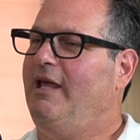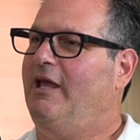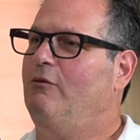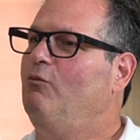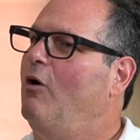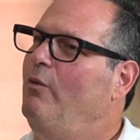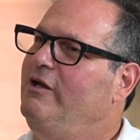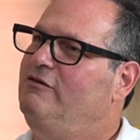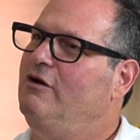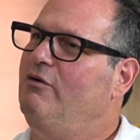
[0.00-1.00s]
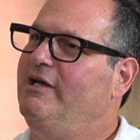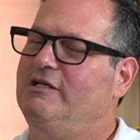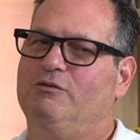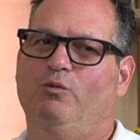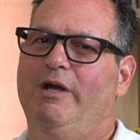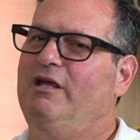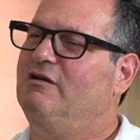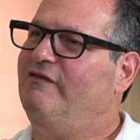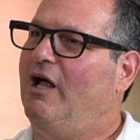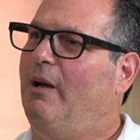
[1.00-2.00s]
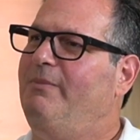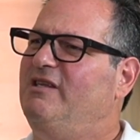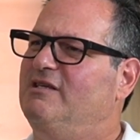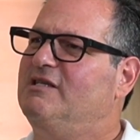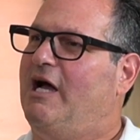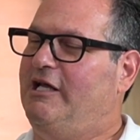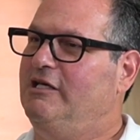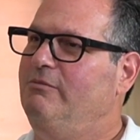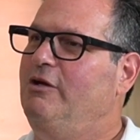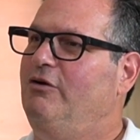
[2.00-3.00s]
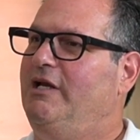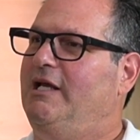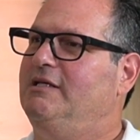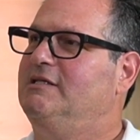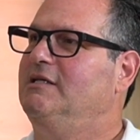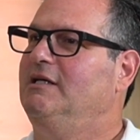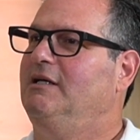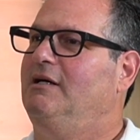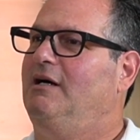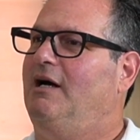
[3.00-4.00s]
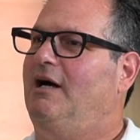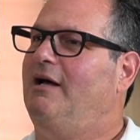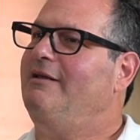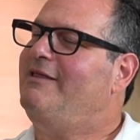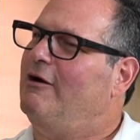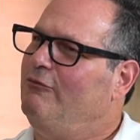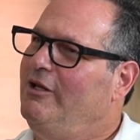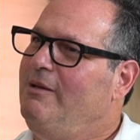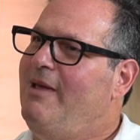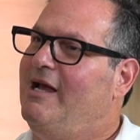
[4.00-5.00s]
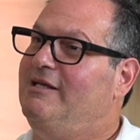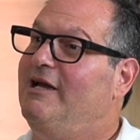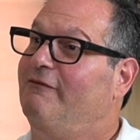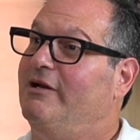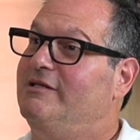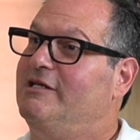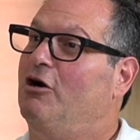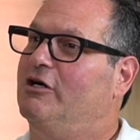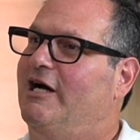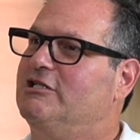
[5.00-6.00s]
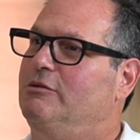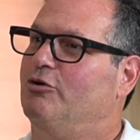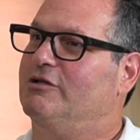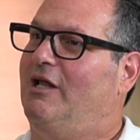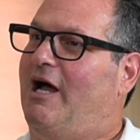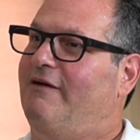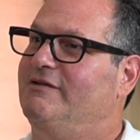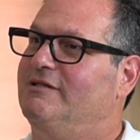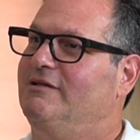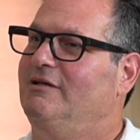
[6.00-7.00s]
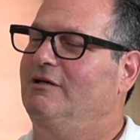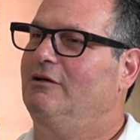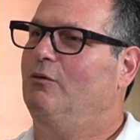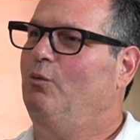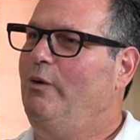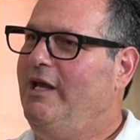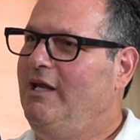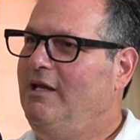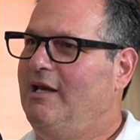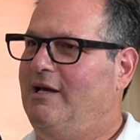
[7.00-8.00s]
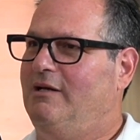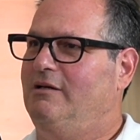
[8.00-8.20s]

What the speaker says: And what we do is we develop and design communities that really make a difference in our customers' lives. We,